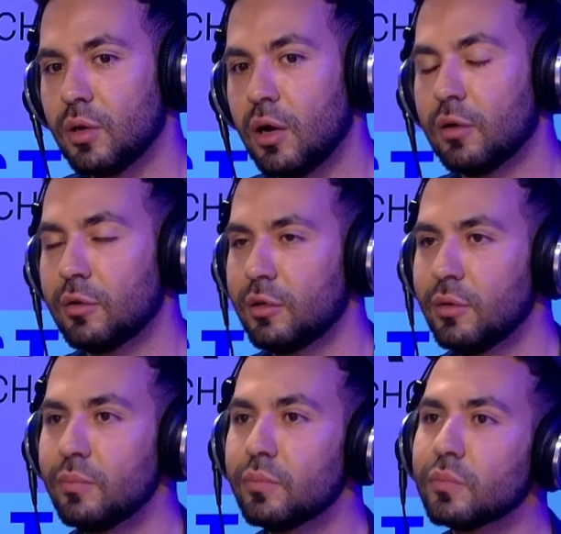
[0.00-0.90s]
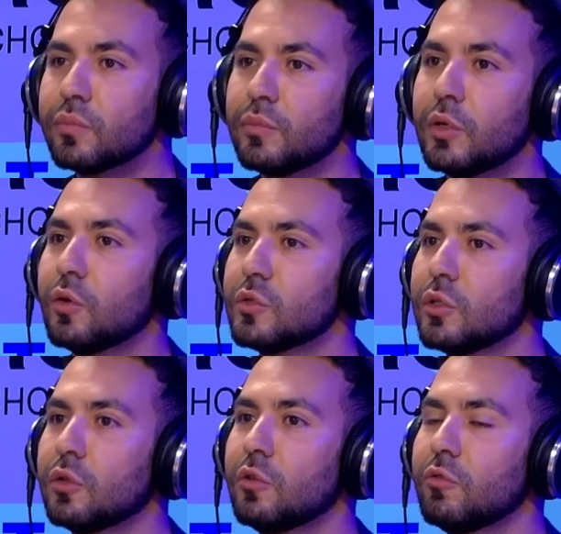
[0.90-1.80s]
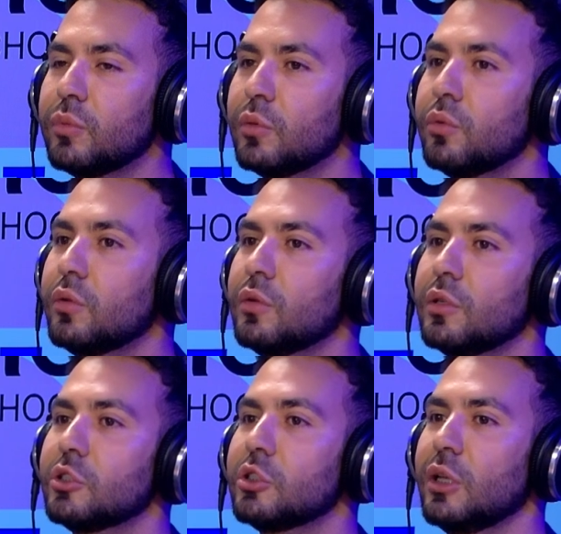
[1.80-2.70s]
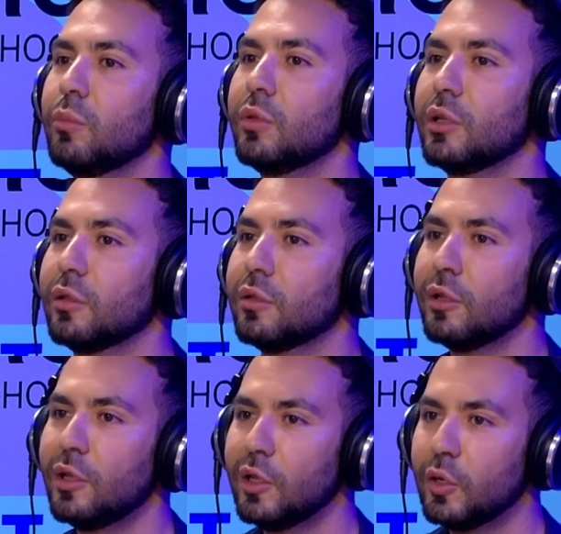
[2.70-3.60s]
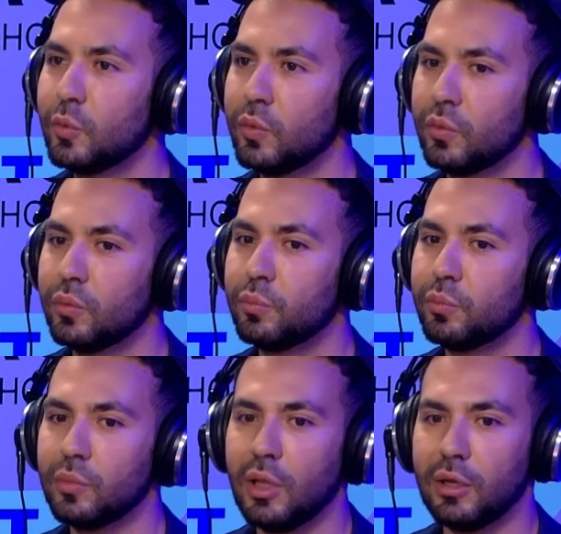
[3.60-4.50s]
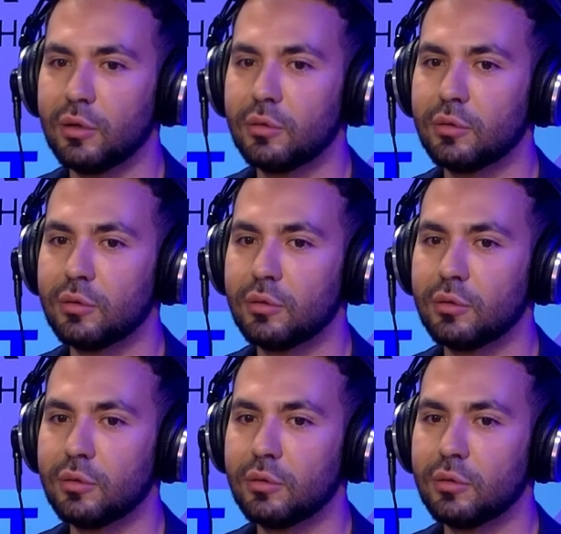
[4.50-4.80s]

Hunger, because a lot of people, it's shame that we like